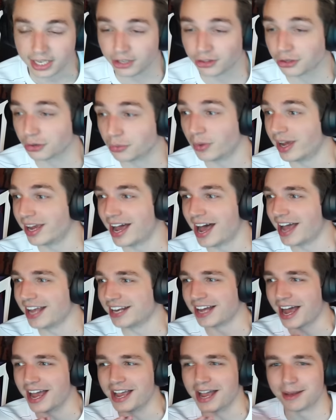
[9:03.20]
Either way, I
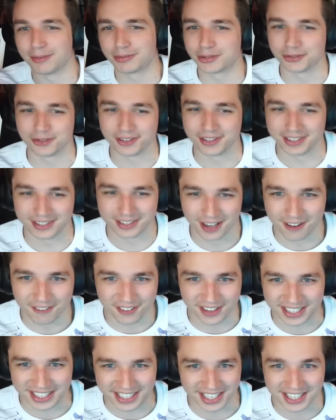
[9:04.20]
absolutely love
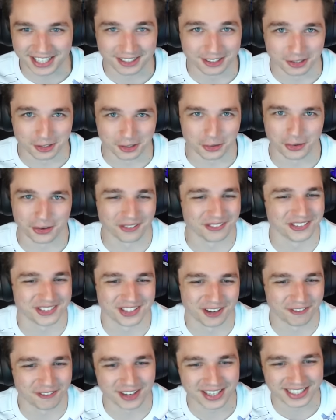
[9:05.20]
like getting the lore of
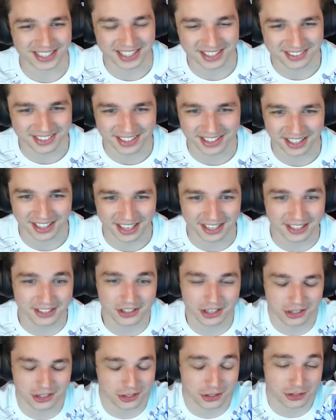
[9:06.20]
stuff like this, and it
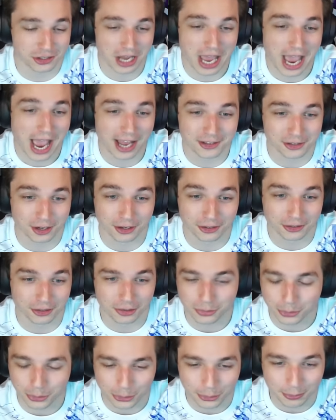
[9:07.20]
just adds on to
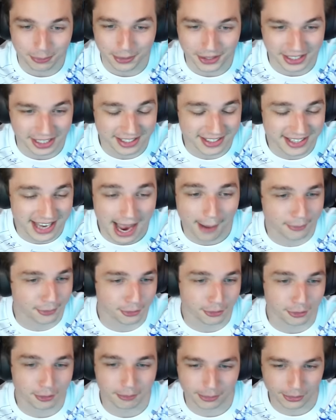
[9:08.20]
the world building. It's
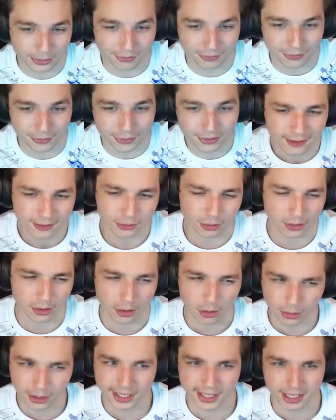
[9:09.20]
absolutely beautiful. So
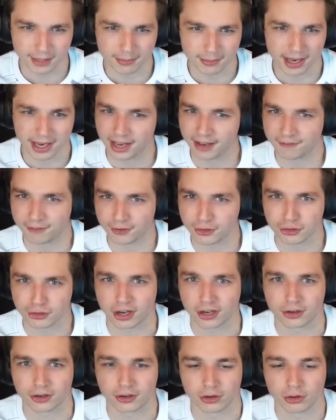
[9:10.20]
Otohime and Fisher
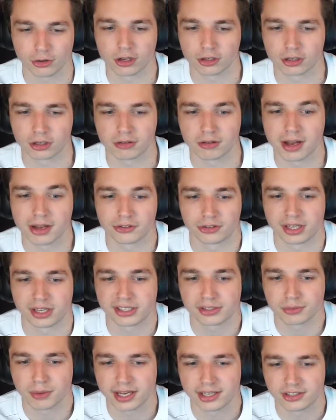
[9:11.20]
Tiger are no longer around, so
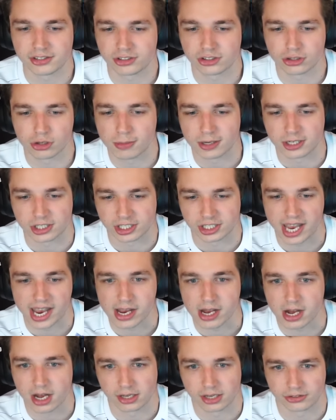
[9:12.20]
that's why it's so much
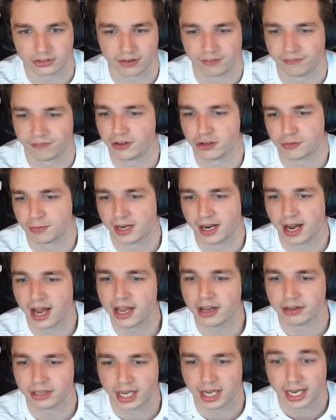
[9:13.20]
chaos on Fishman
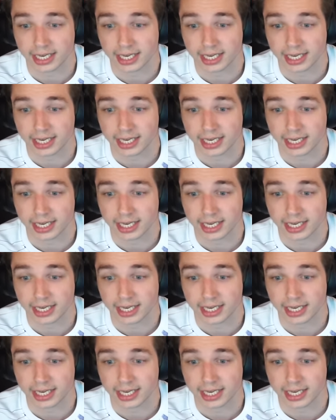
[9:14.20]
Island, I